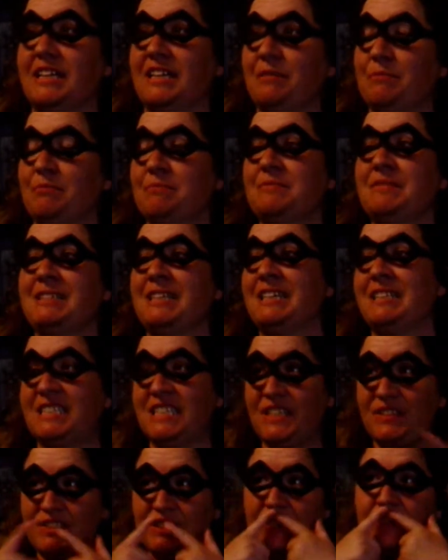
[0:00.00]
Yes, they
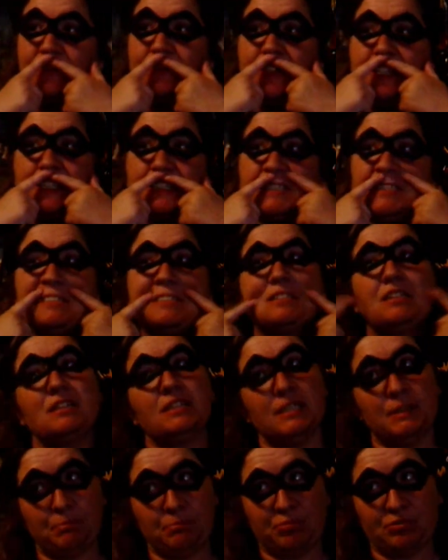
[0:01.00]
did fix the
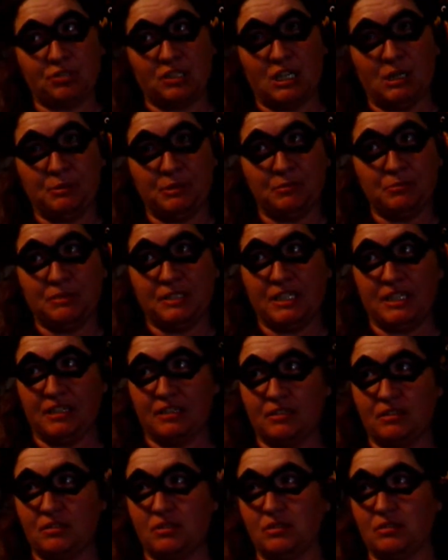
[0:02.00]
lip problem that
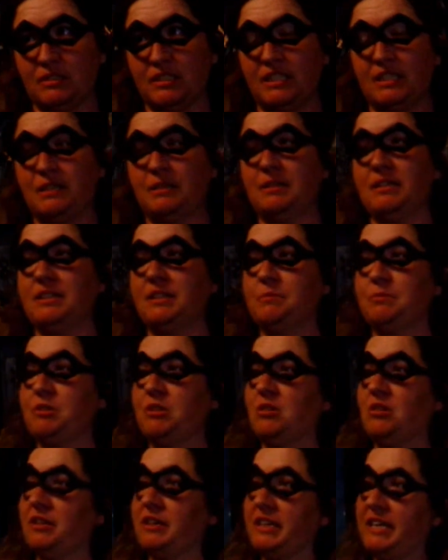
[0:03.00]

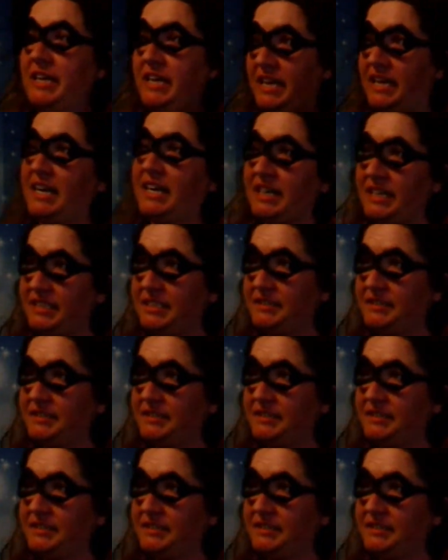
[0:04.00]
Clark had.